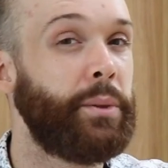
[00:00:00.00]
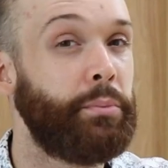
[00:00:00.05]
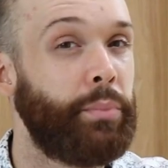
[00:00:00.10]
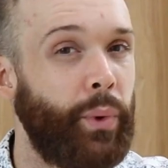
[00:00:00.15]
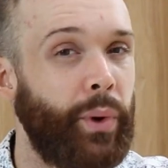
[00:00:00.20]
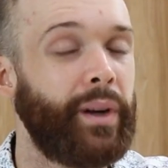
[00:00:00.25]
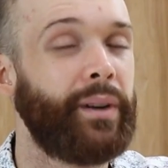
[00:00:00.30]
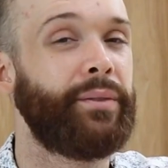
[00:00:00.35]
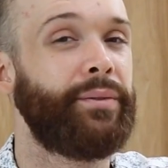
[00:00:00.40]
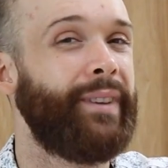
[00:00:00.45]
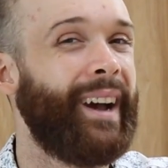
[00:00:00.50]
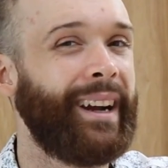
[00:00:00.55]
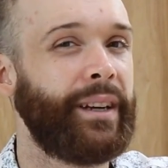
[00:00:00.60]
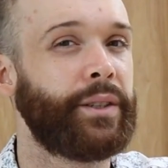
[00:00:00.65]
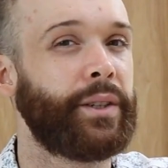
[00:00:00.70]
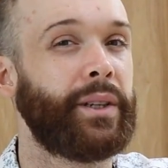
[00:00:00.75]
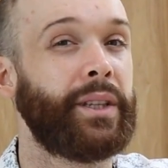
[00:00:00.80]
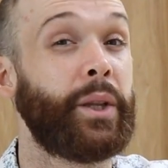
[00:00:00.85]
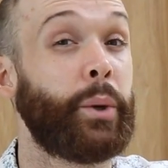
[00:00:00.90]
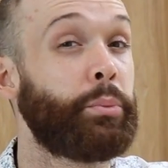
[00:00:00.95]
important
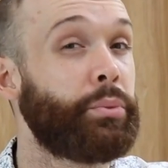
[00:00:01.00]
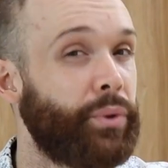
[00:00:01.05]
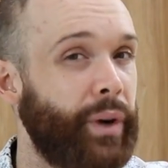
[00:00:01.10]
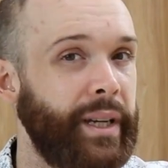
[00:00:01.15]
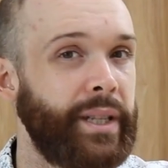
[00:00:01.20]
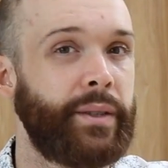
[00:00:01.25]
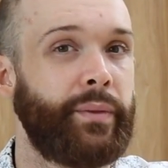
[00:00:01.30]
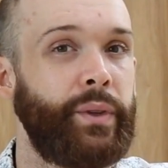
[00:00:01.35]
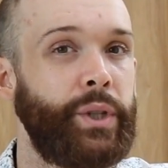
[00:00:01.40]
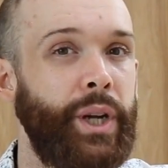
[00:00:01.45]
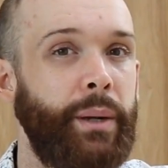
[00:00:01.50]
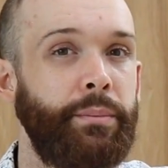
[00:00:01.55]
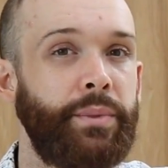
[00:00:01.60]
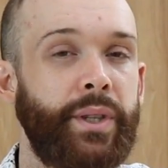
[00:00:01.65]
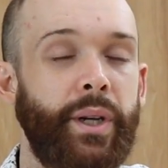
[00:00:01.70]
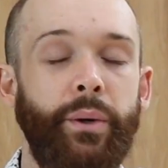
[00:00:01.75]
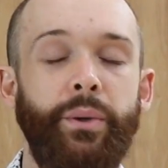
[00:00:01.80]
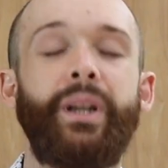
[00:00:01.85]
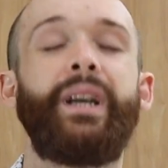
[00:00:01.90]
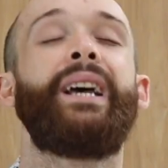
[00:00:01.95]
factor in the price of a
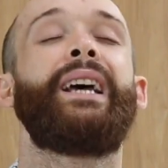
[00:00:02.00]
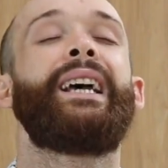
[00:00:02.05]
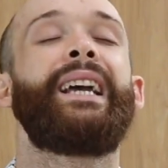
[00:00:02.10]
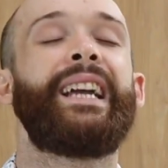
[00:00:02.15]
gemstone,